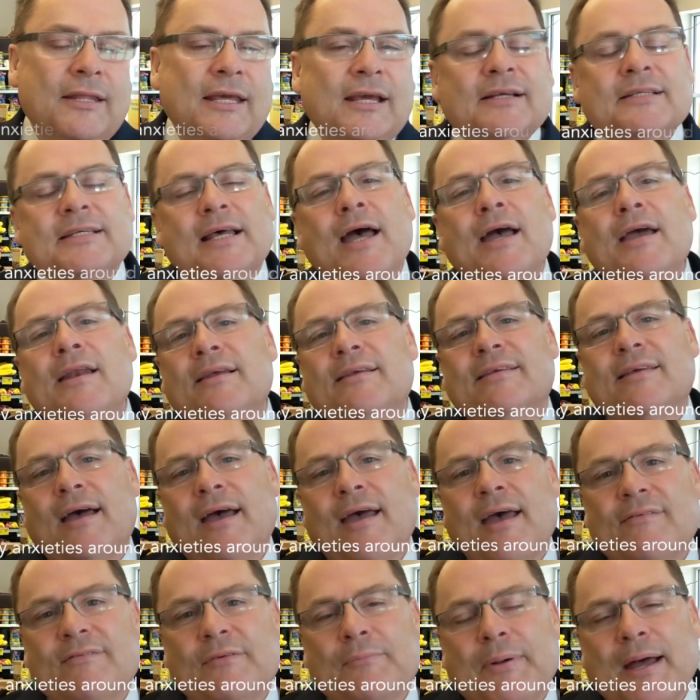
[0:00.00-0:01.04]
The anxieties
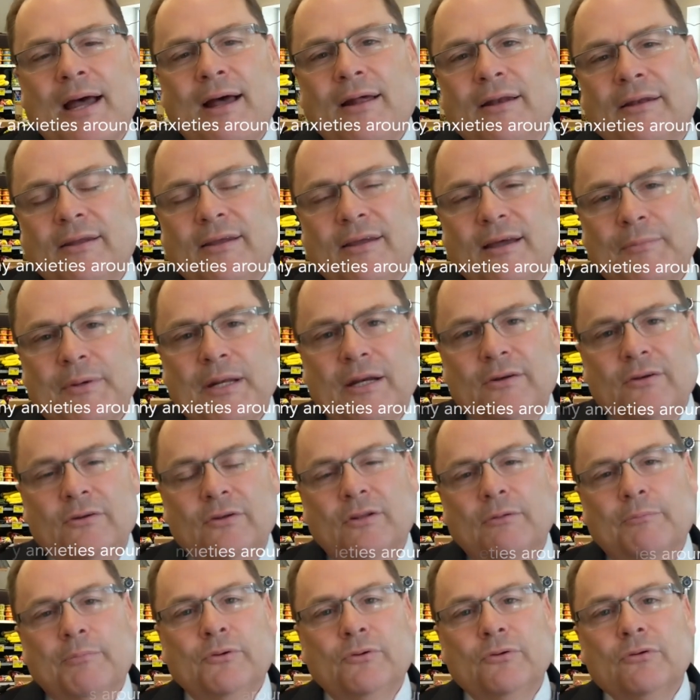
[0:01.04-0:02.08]
I have about coming
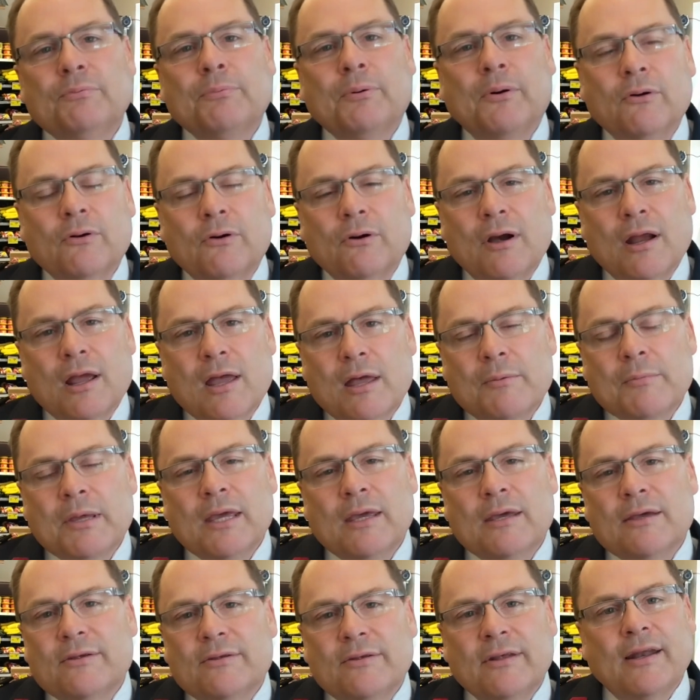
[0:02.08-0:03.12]
into the Boost program
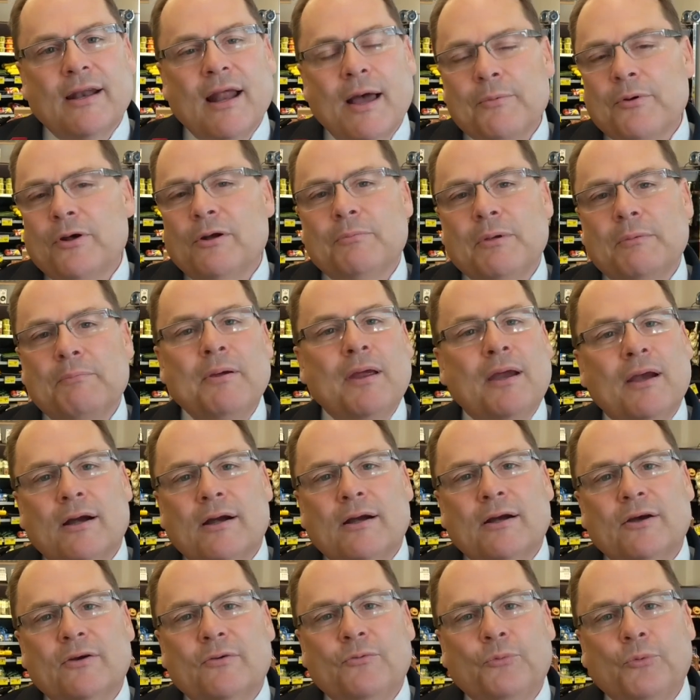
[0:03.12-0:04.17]
is that I'm going to be
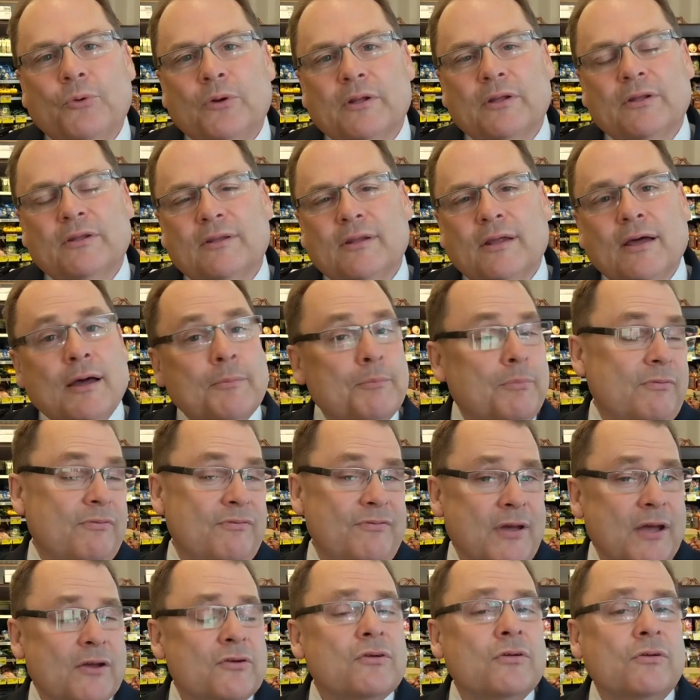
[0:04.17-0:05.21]
paired with
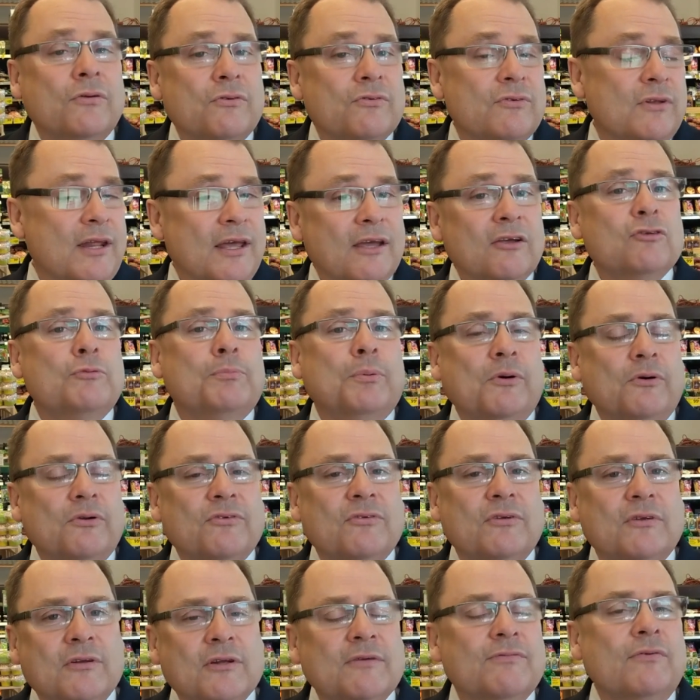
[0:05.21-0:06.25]
professionals and
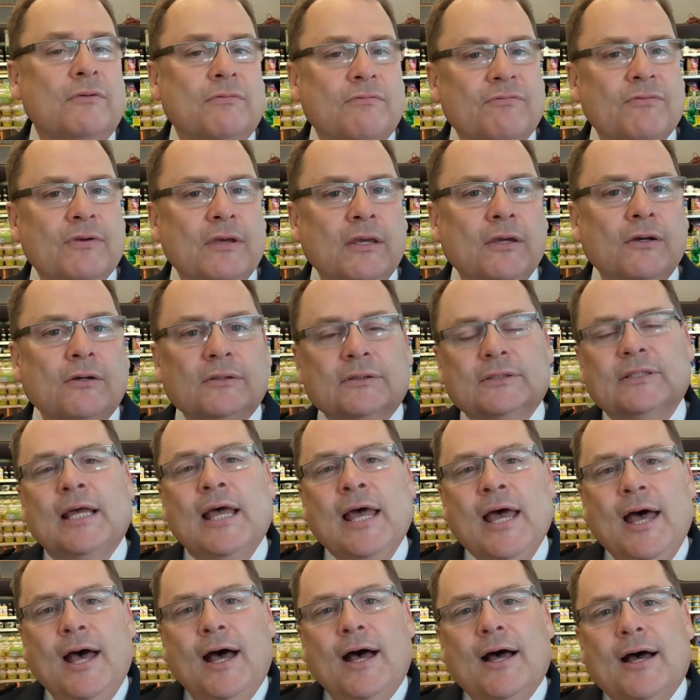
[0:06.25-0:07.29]
experts in different fields
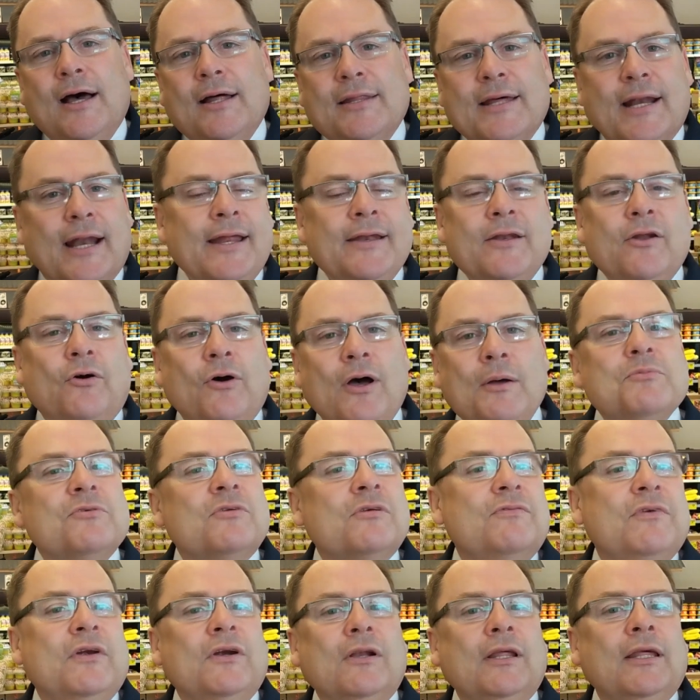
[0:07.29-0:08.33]
that I know I'm
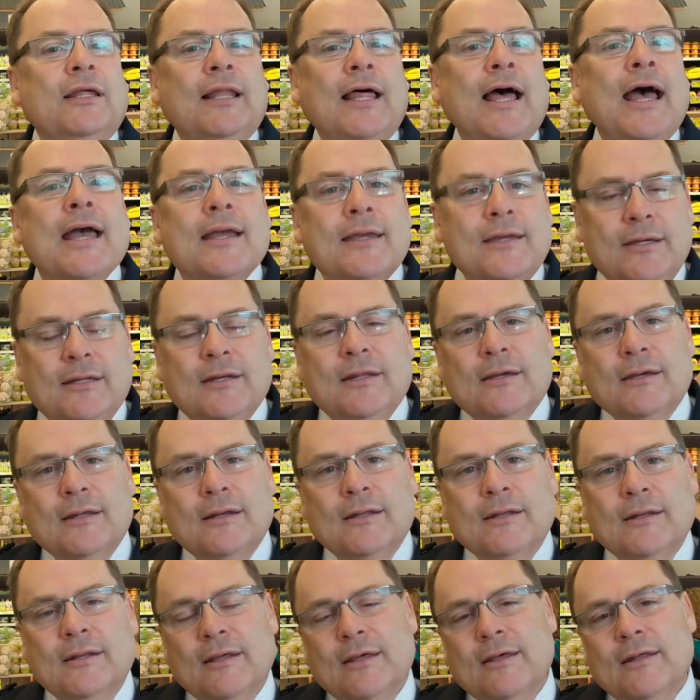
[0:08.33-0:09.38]
severely lacking
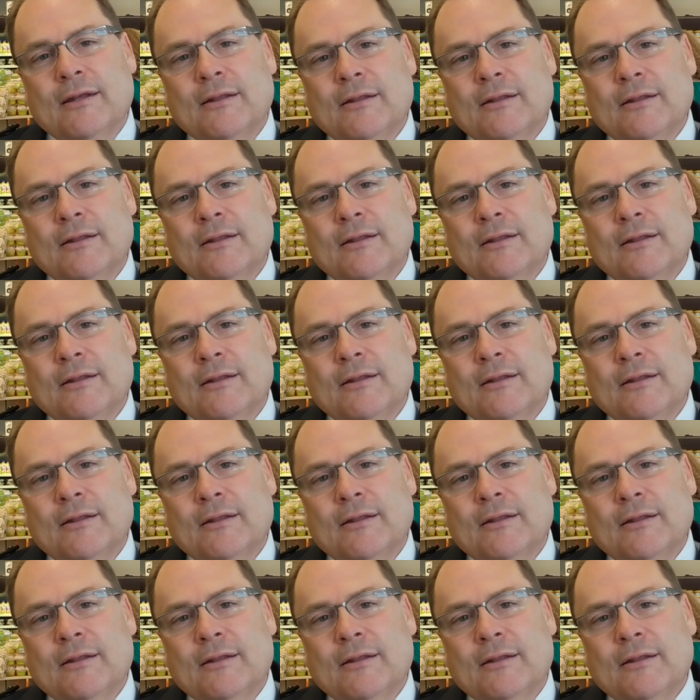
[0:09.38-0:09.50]
in.